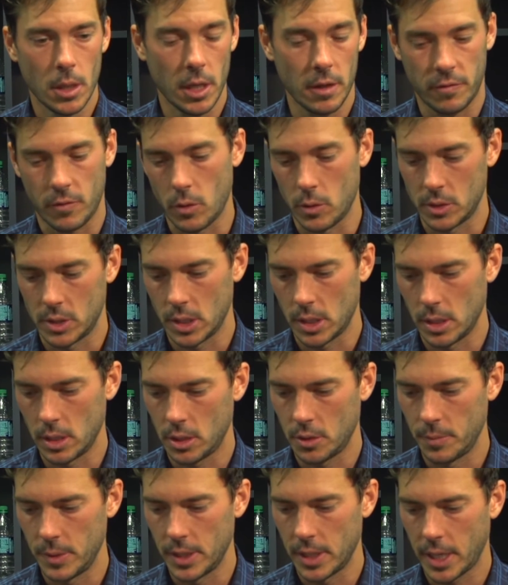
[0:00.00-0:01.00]
Yeah, of course, I think
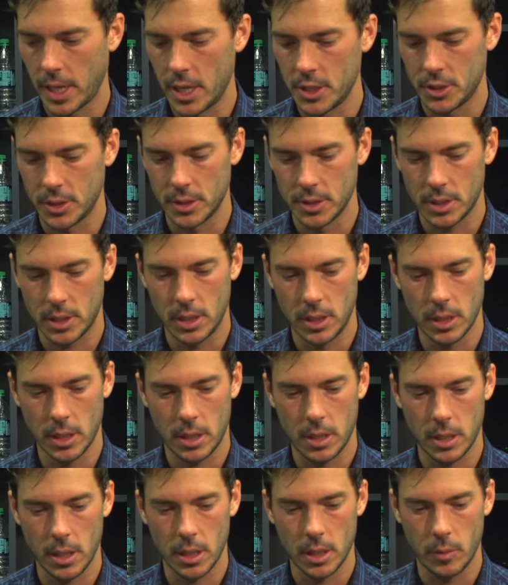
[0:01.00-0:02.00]
communication is key. I
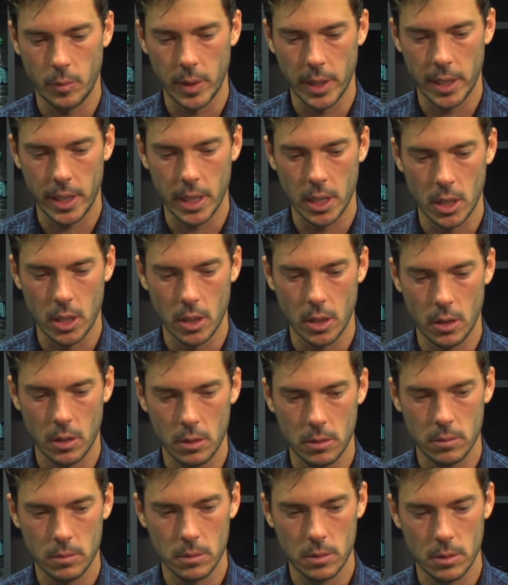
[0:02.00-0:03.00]
think we are